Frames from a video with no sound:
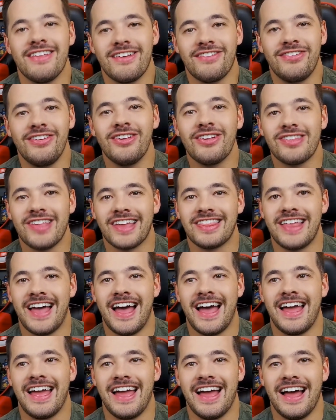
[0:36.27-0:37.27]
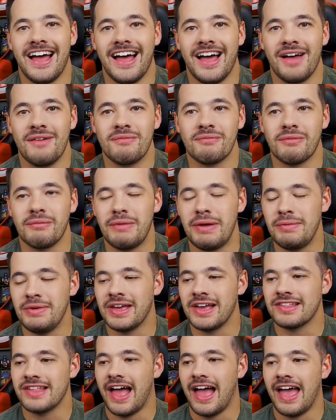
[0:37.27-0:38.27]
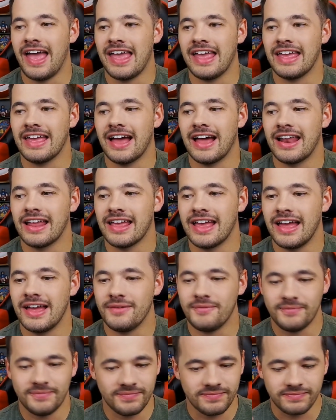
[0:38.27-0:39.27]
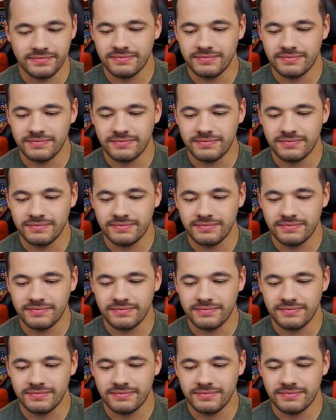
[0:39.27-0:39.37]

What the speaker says: that feels like that, maybe because I kind of get,